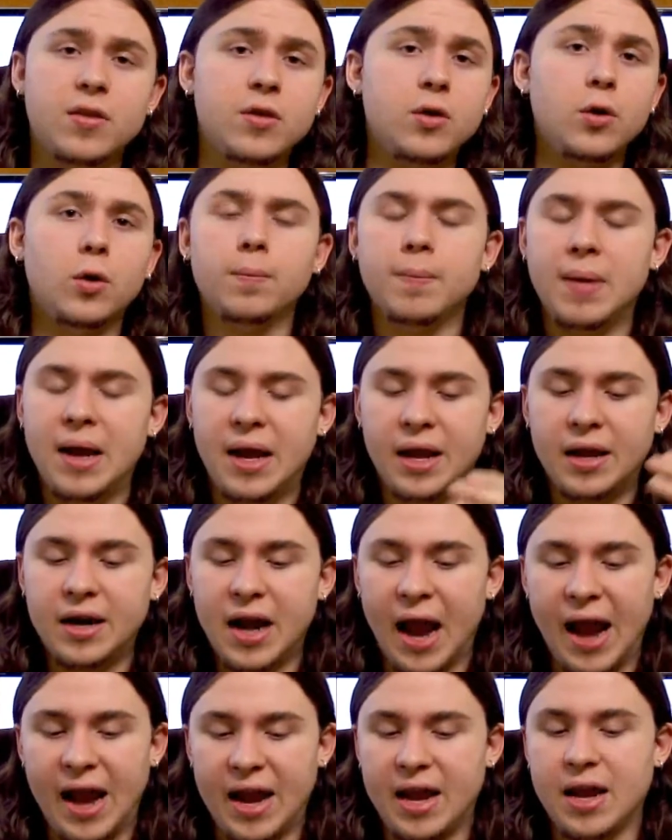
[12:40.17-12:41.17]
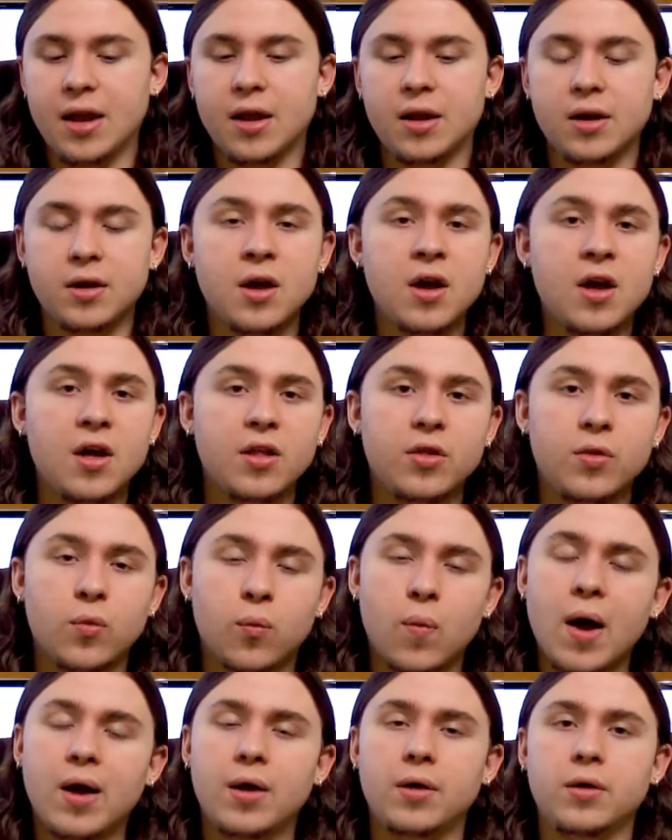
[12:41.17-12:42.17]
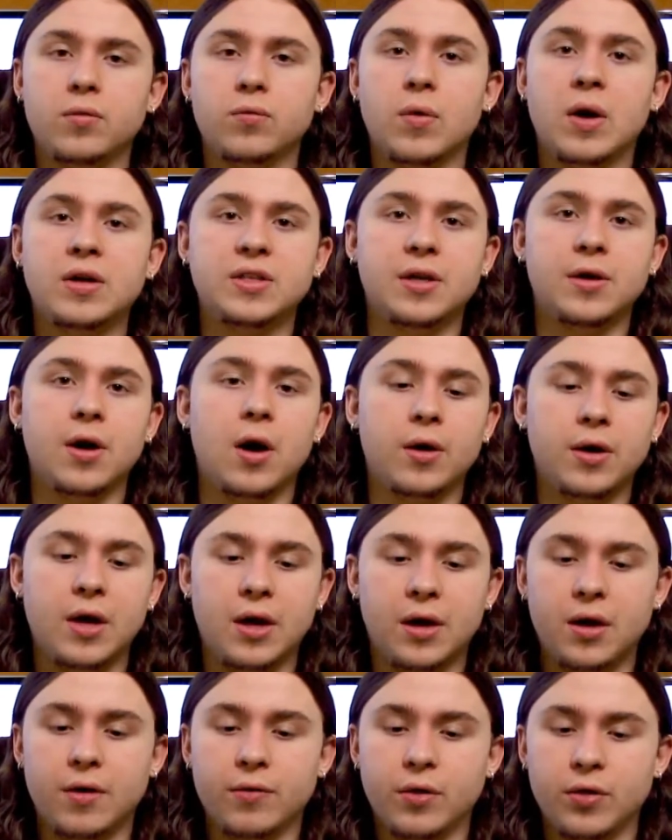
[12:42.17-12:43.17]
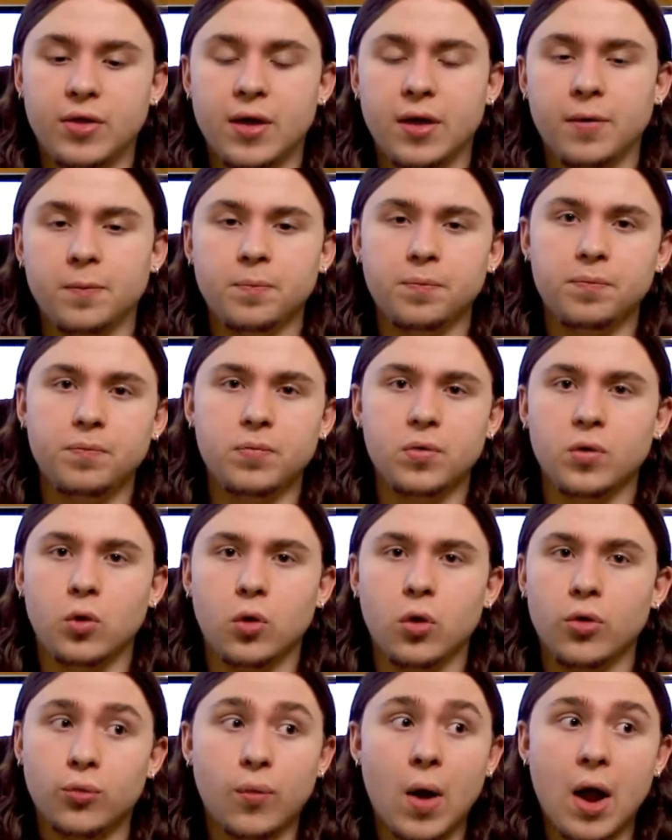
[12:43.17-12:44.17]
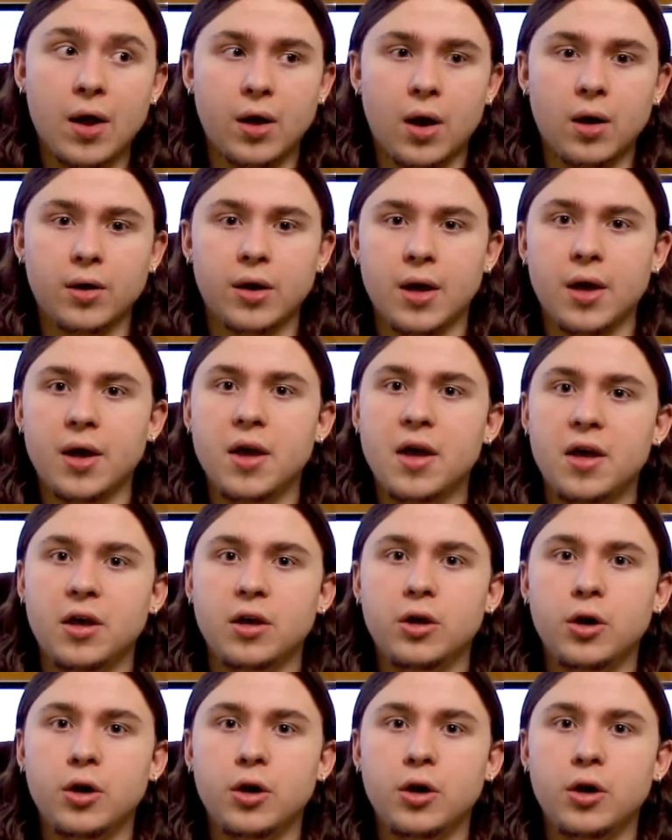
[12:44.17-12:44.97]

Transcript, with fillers: The old man and the Ra- Razikage and everything, or the Raikage.